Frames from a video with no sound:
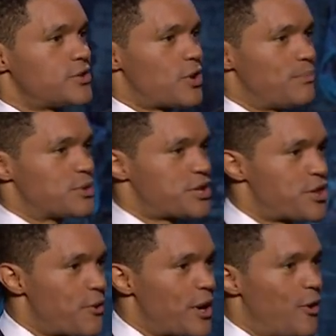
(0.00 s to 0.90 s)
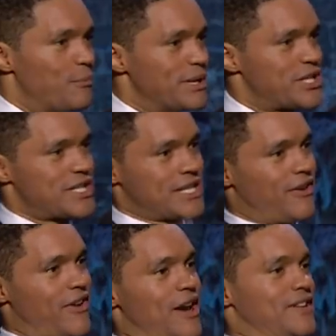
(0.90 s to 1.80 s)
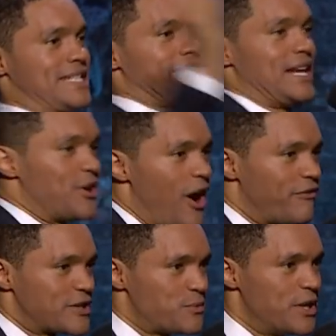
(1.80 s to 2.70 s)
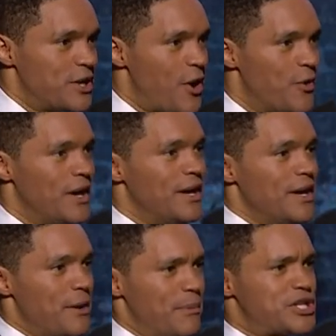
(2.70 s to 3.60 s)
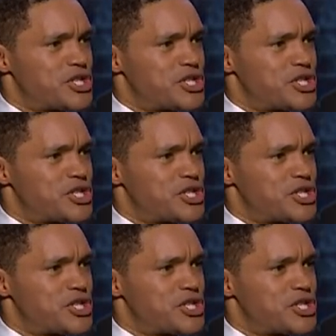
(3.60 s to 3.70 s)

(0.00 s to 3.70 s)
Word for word: Trump was throwing all Mitch's stuff out of his Senate office window. Mitch is